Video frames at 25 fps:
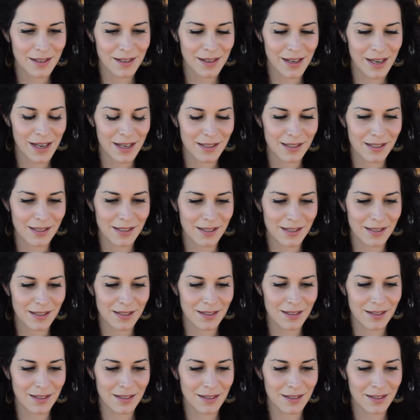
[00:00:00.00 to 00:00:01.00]

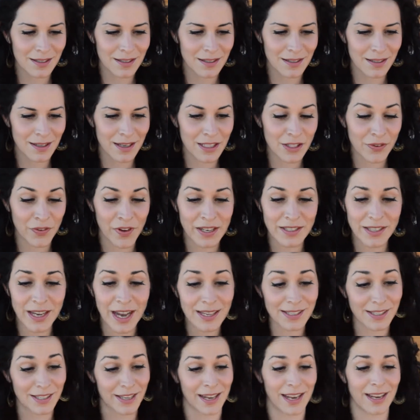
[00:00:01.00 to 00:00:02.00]
It's
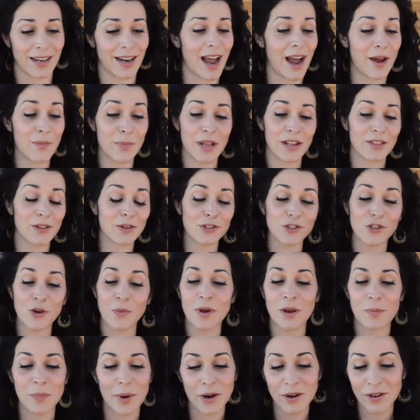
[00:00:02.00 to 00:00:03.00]
fantastic, and I mean, there's so
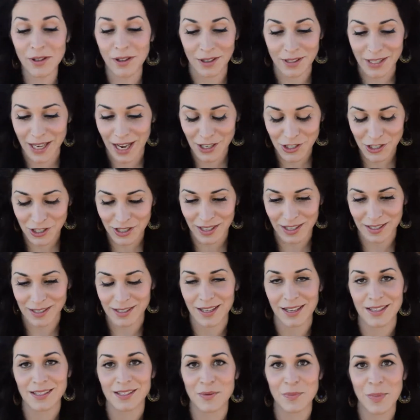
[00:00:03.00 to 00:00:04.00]
many parallels. Actually,
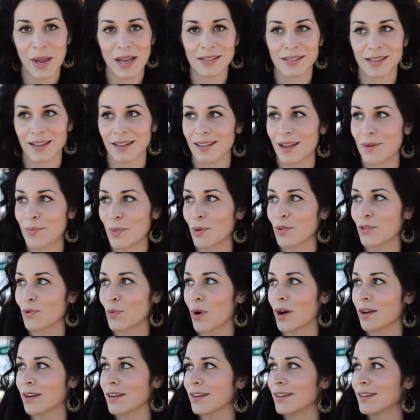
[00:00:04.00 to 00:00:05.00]
it's amazing. They both
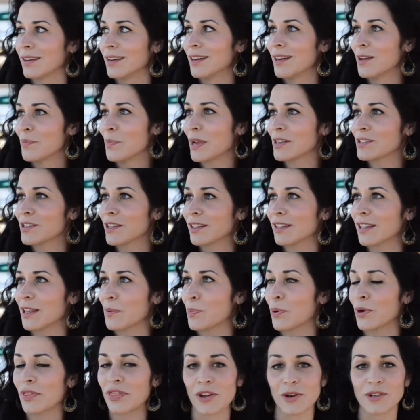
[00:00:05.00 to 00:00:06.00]
want to basically
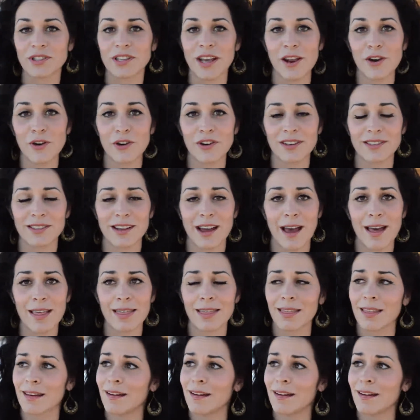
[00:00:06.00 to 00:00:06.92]
put their tenor to death.